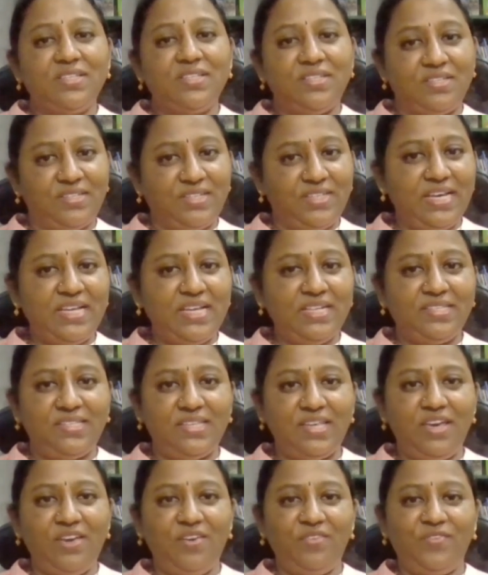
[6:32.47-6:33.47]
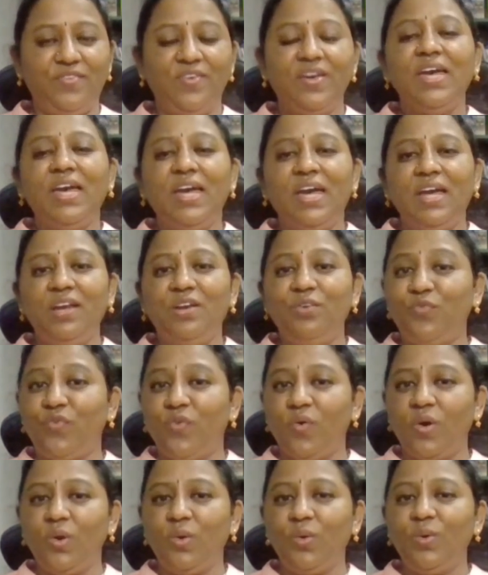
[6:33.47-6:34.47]
stay safe, and
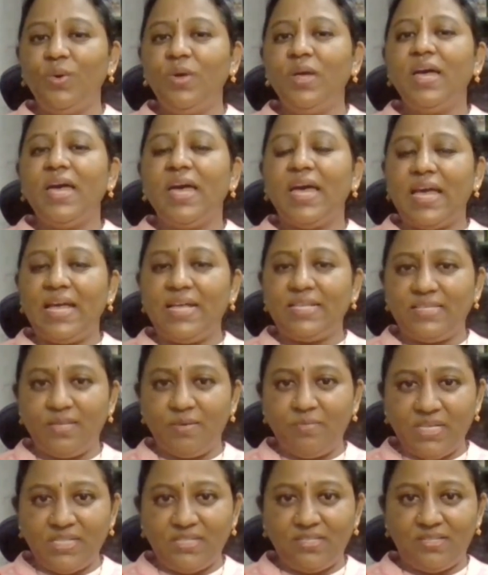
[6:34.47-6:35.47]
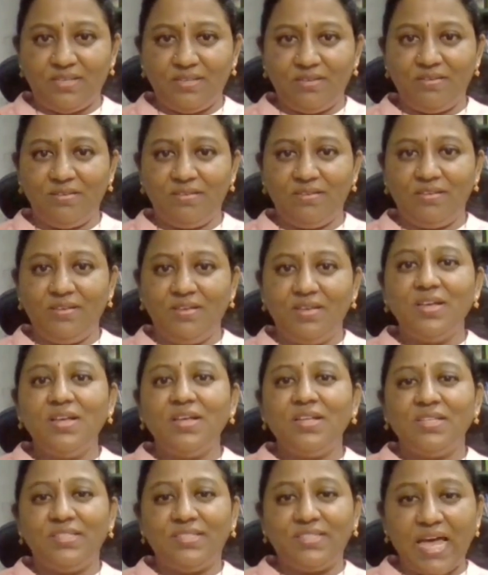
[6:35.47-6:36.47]
follow SMS,
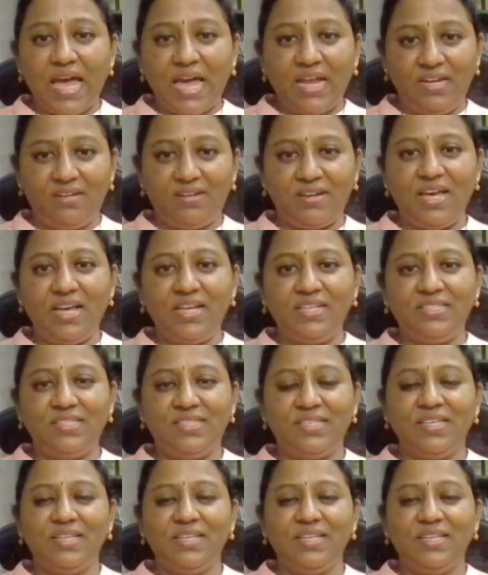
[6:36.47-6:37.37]
sanitize,